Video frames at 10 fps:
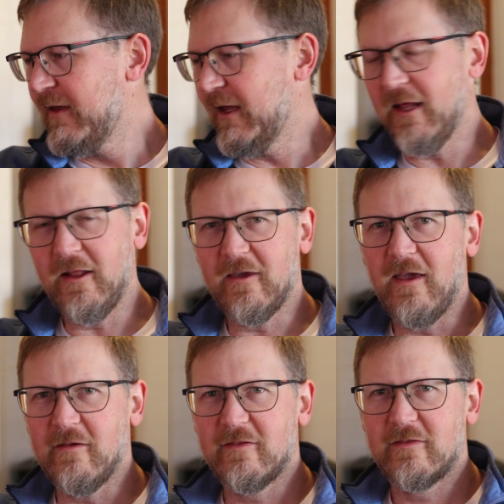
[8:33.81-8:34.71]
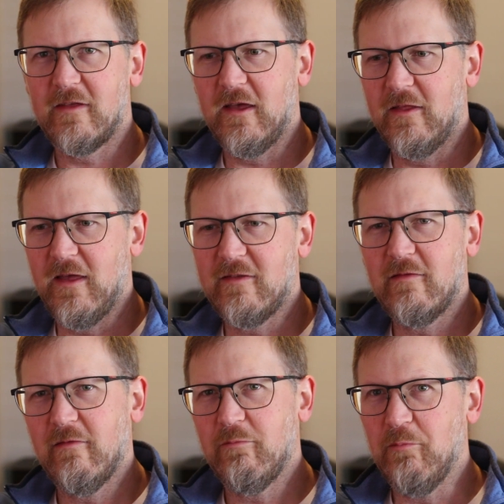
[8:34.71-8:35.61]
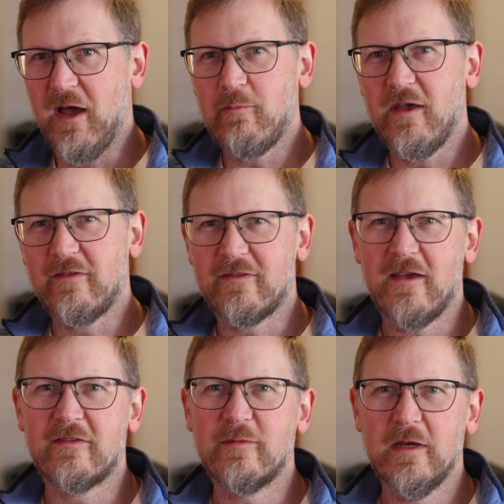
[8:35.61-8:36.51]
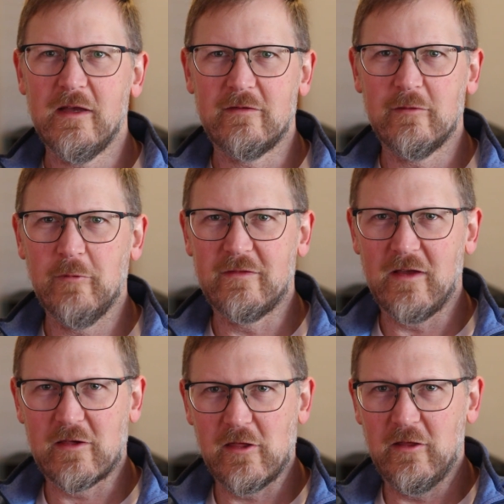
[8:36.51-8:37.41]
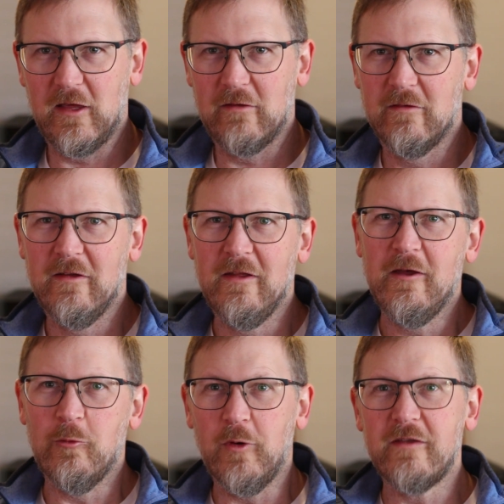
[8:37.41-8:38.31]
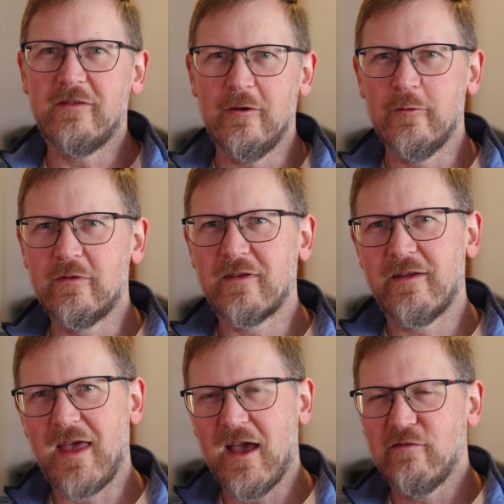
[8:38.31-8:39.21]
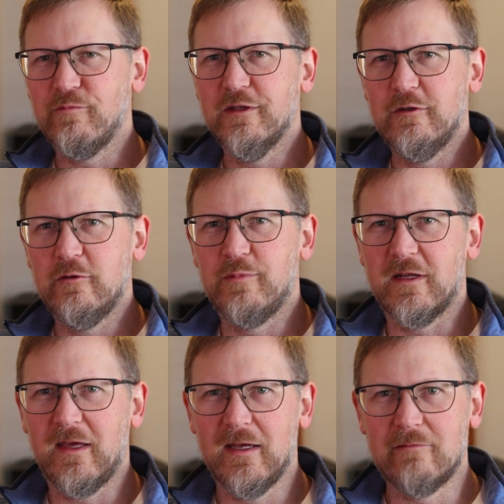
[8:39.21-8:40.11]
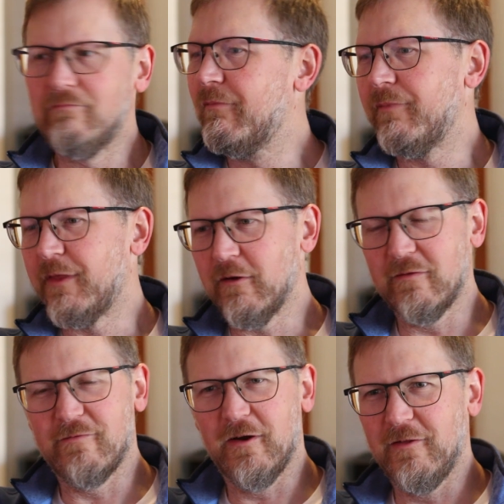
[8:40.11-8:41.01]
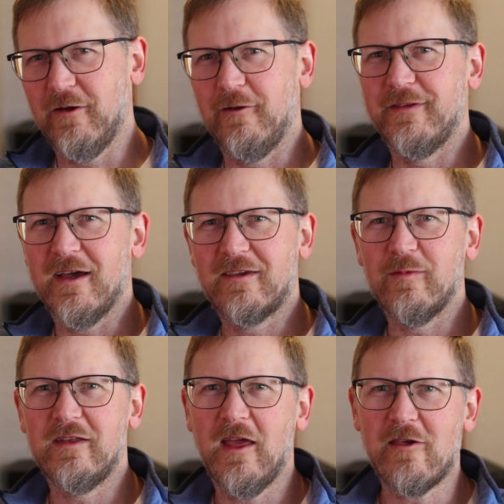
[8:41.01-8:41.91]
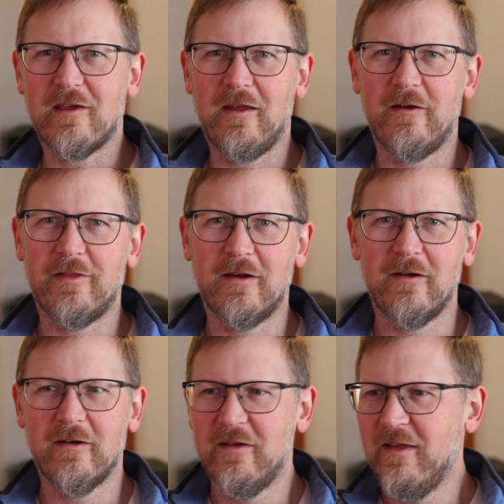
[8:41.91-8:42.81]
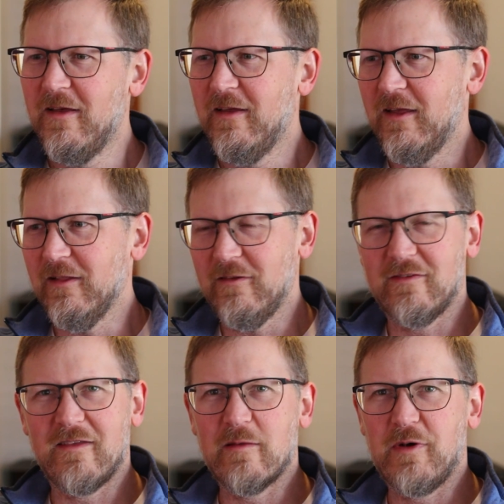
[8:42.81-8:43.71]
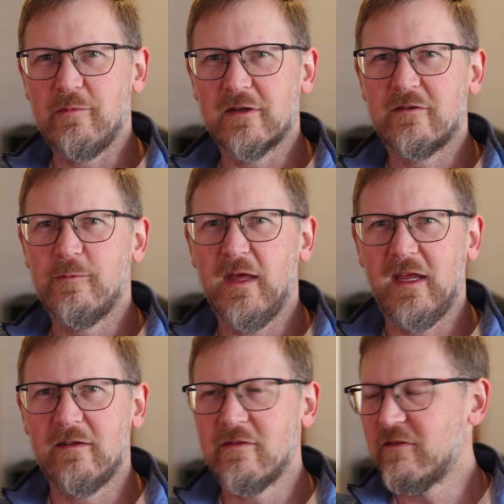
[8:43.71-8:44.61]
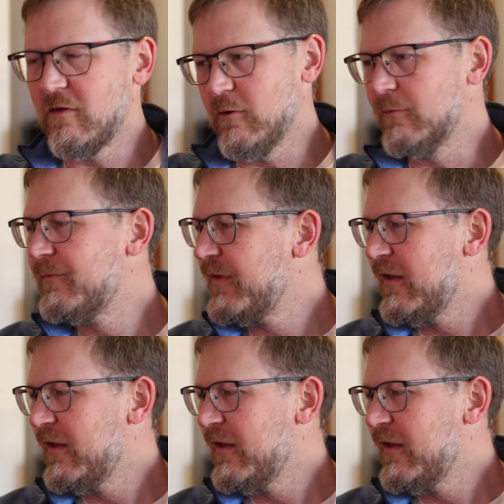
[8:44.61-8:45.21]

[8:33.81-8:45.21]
in any case, that's my best estimate as to what's actually was used on the Have Blue. But again, there's very little documentation out there, at least in the public domain. So